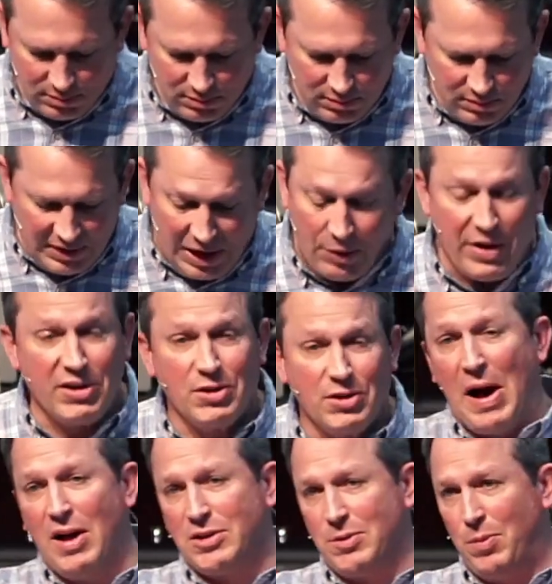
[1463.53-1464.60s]
Now, it is
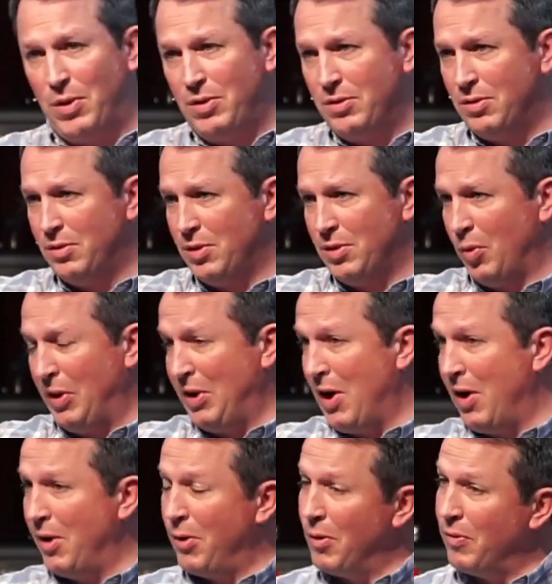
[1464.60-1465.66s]
possible when God
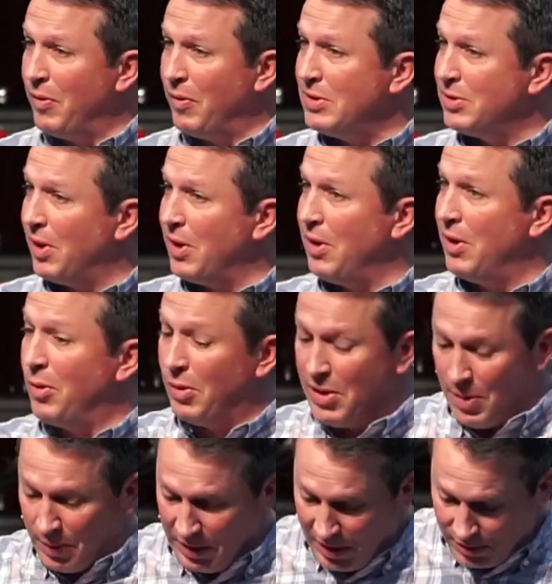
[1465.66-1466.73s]
intervenes like he did with
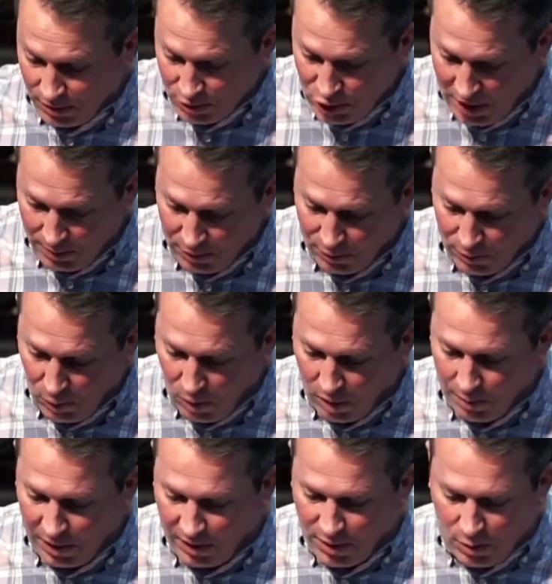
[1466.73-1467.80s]
Nebuchadnezzar in chapter 4,
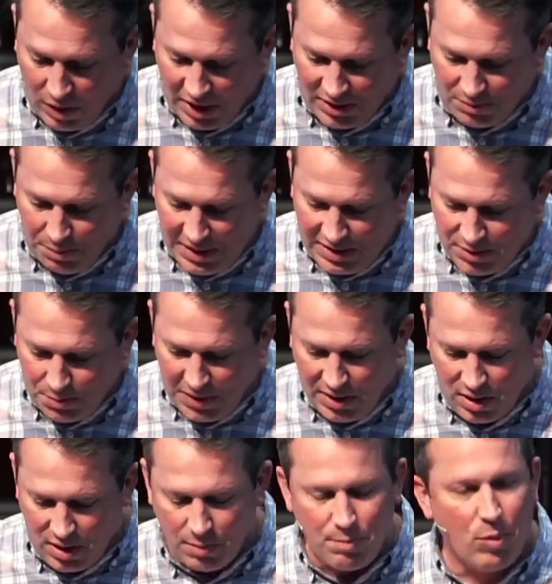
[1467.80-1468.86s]
but otherwise beasts
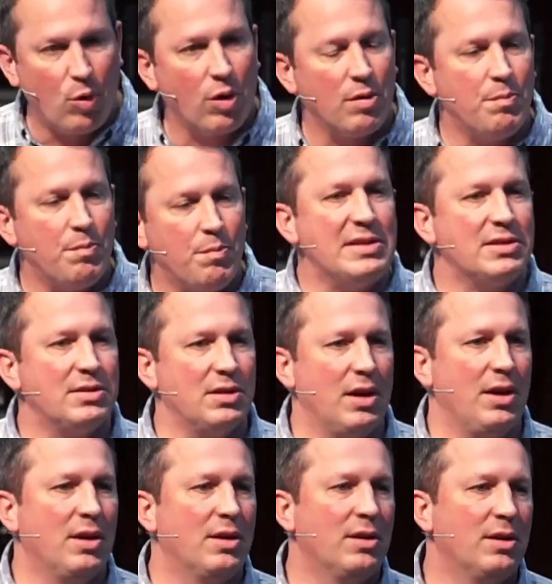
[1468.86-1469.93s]
become more
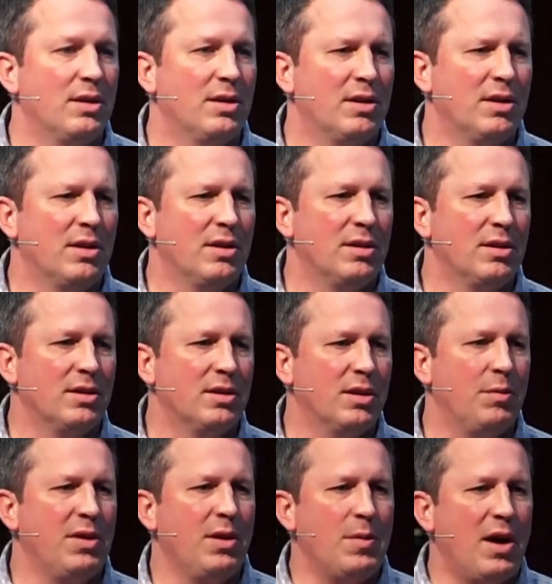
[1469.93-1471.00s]
beastly. I mean,
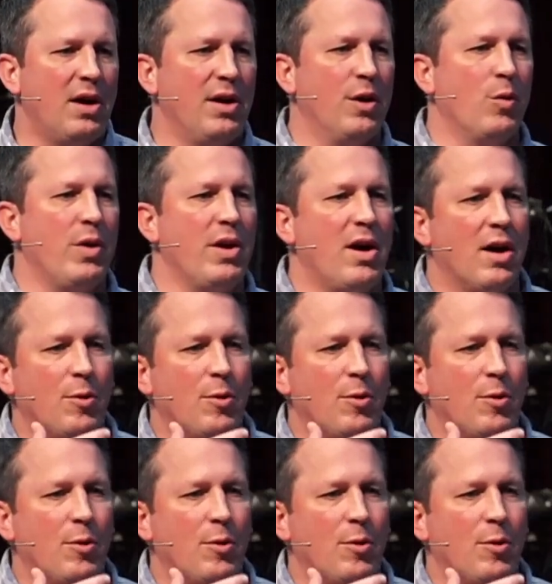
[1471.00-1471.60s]
think about here we are.